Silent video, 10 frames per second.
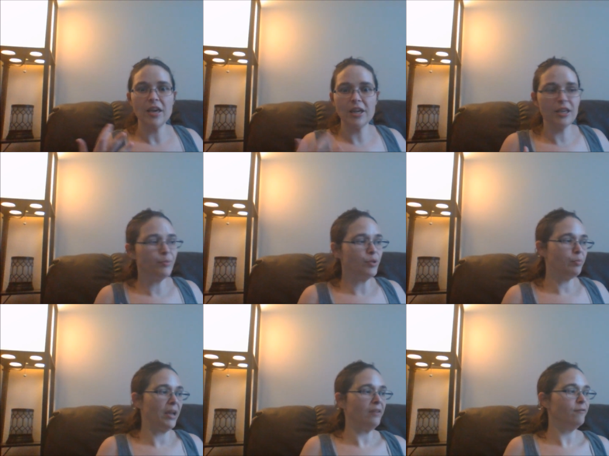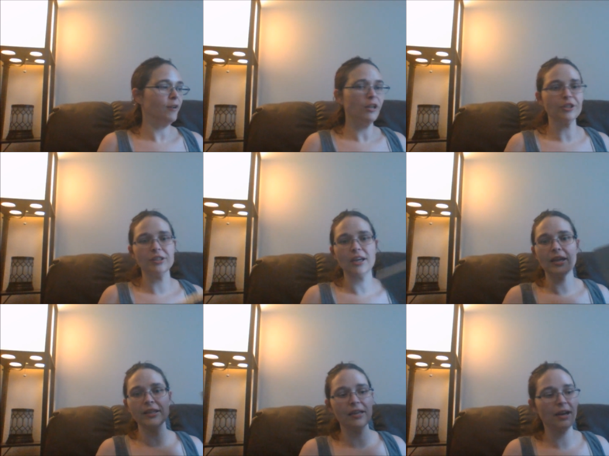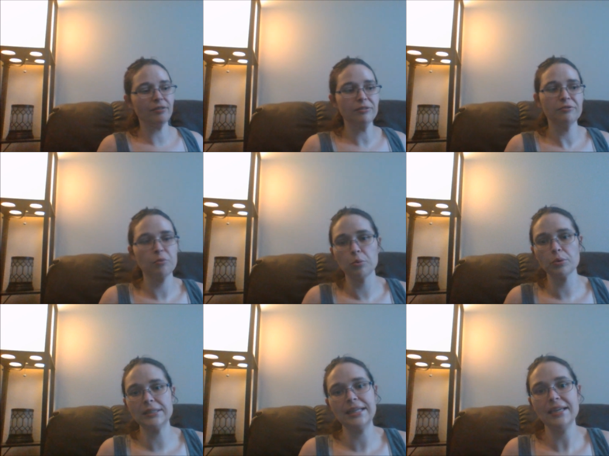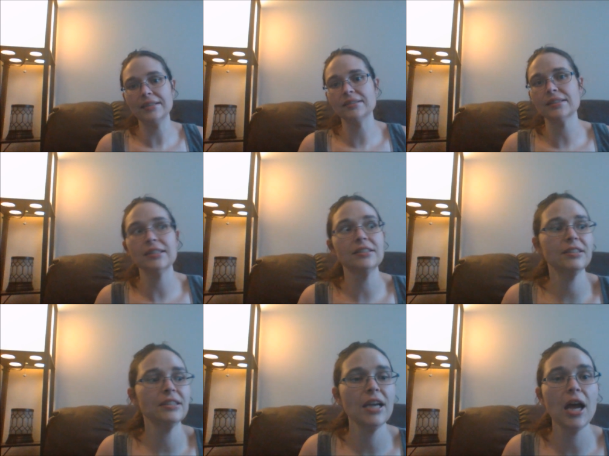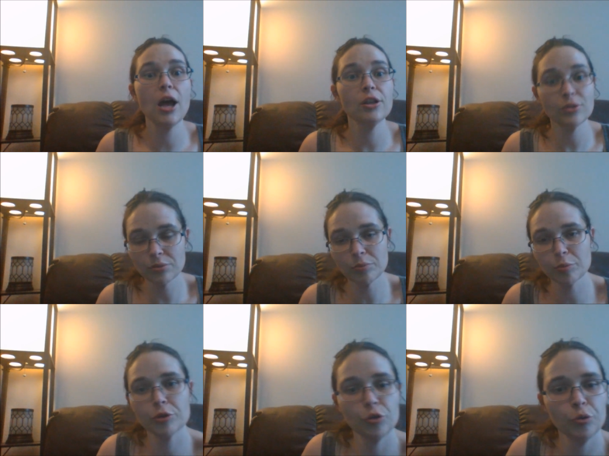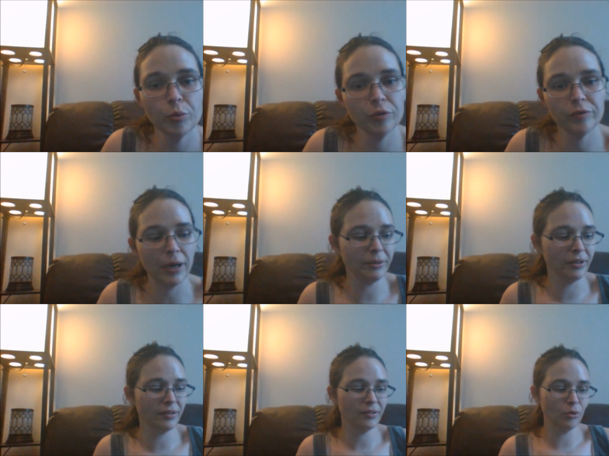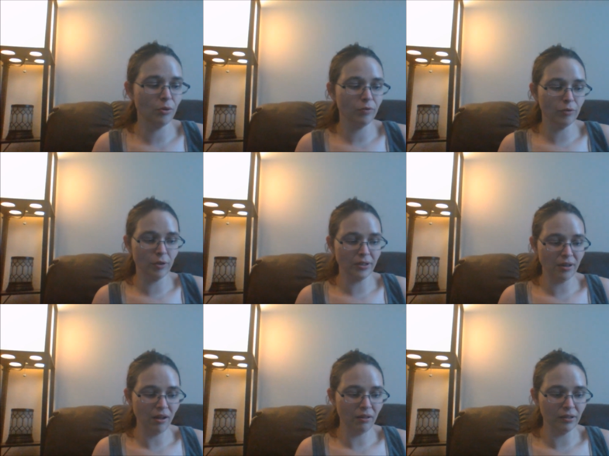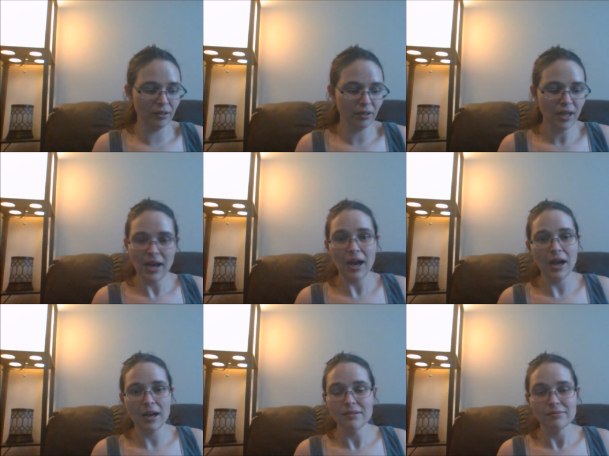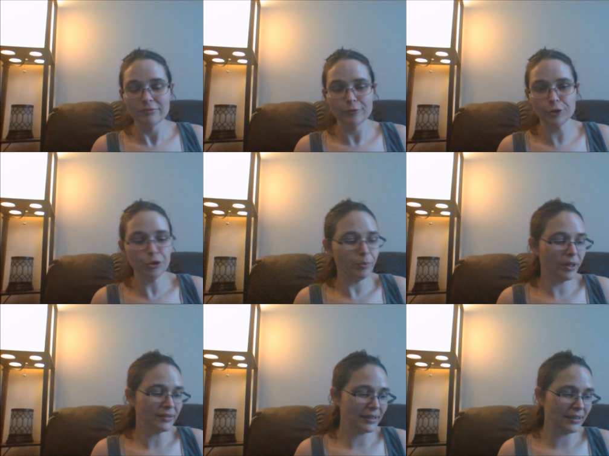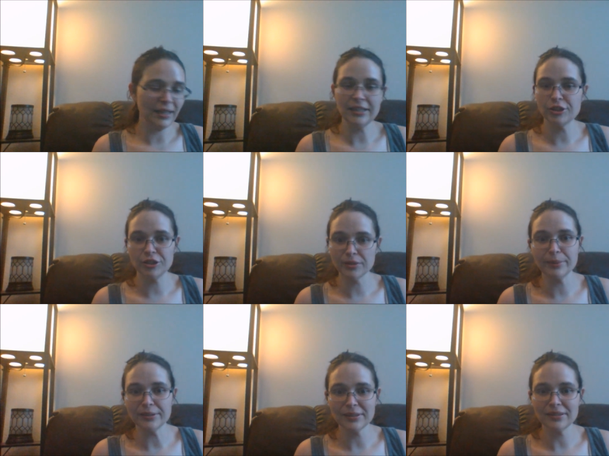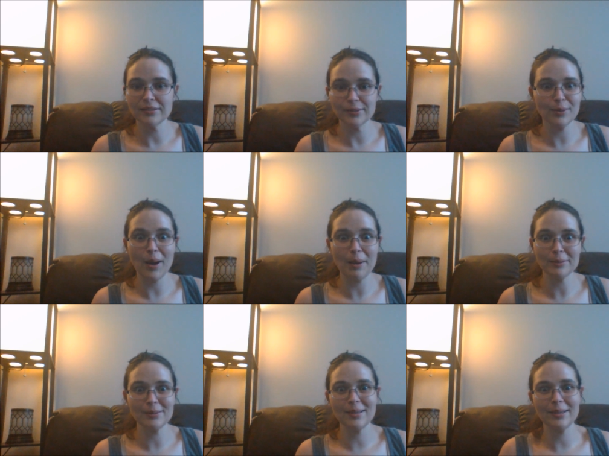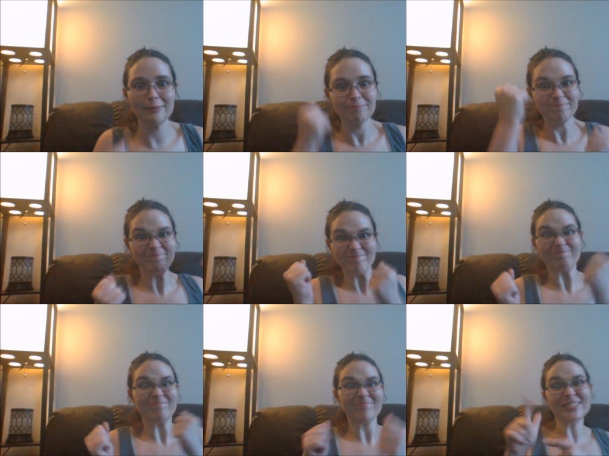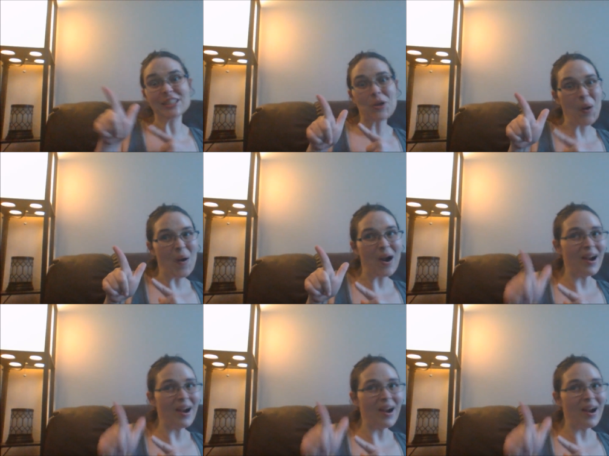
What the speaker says: keeps the paint fresh, and I can have it for days. It's super, super fabulous. So for $1, for $2, I got 80 sheets basically. So I was like, score.